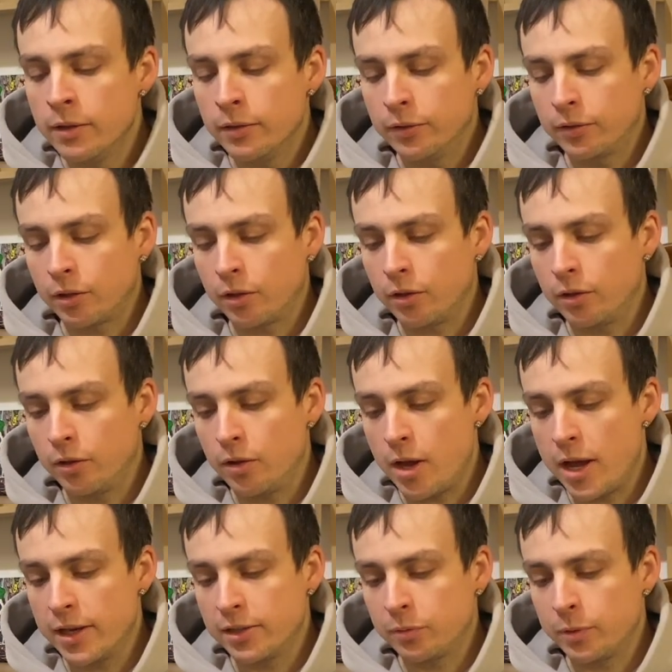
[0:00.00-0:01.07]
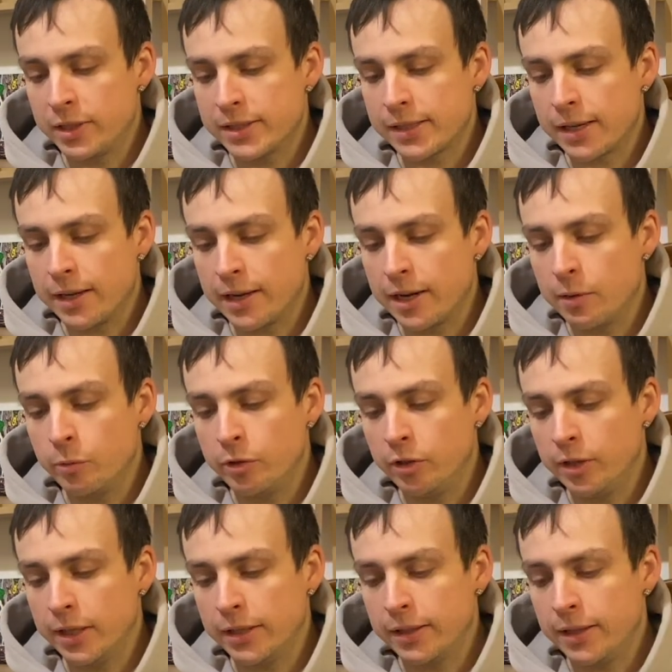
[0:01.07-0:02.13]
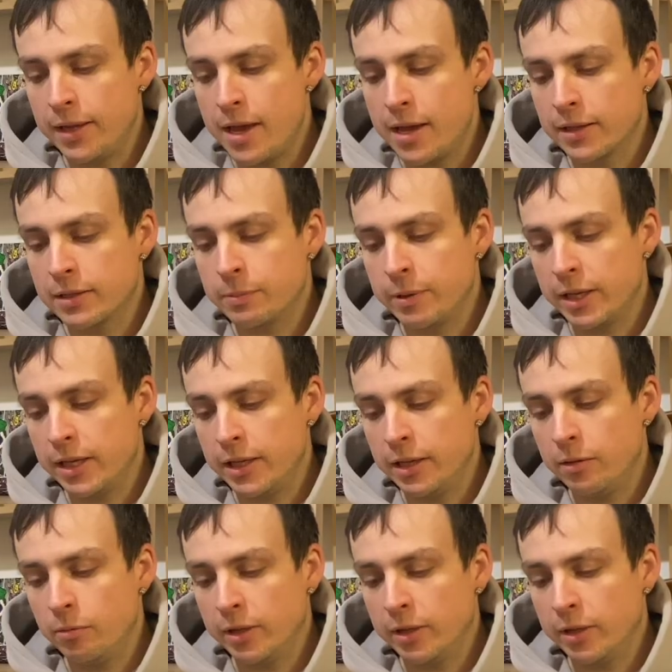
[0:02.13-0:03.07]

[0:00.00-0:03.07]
So as we start up, we do get the XP,